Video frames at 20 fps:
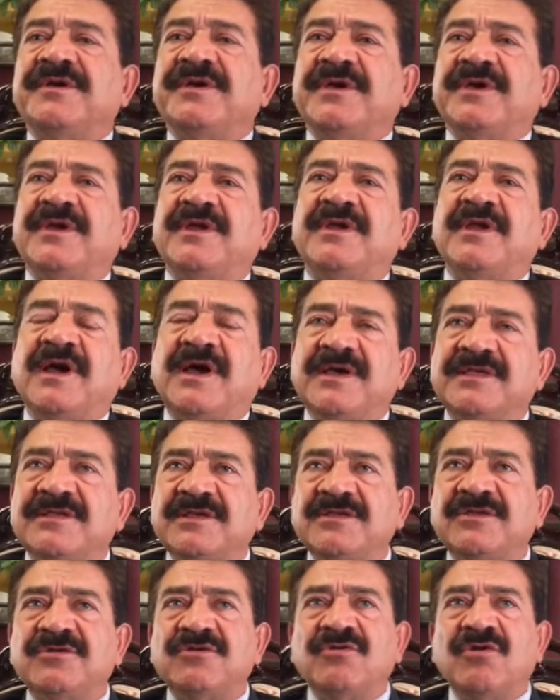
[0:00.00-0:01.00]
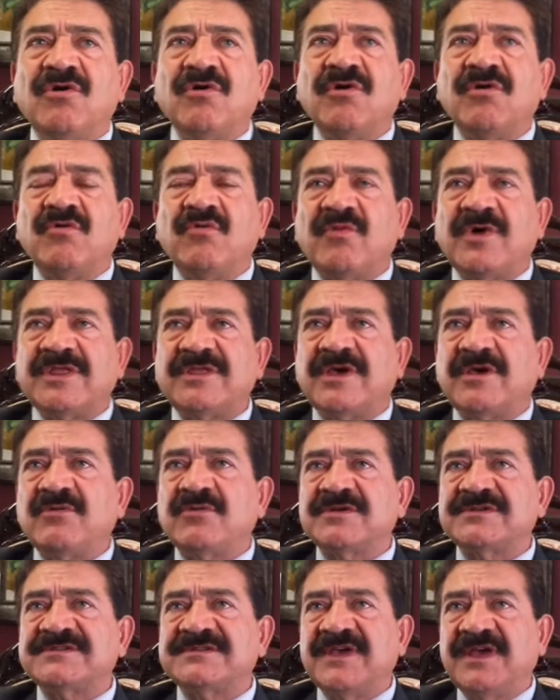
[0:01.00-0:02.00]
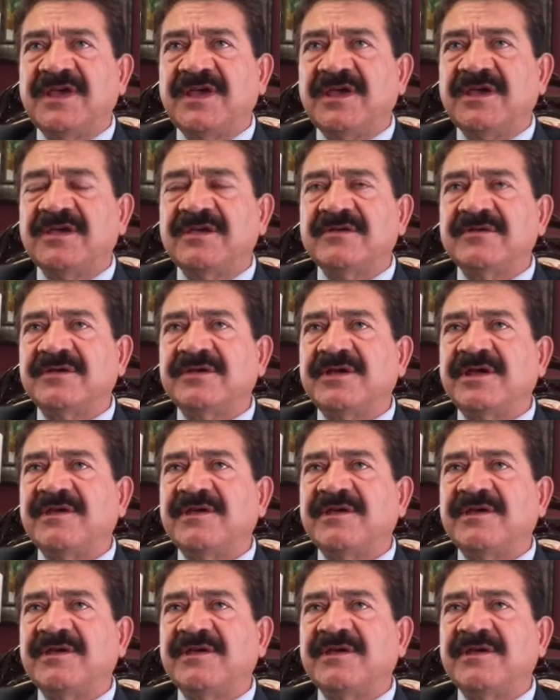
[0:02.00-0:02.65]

And I didn't know what I was saying.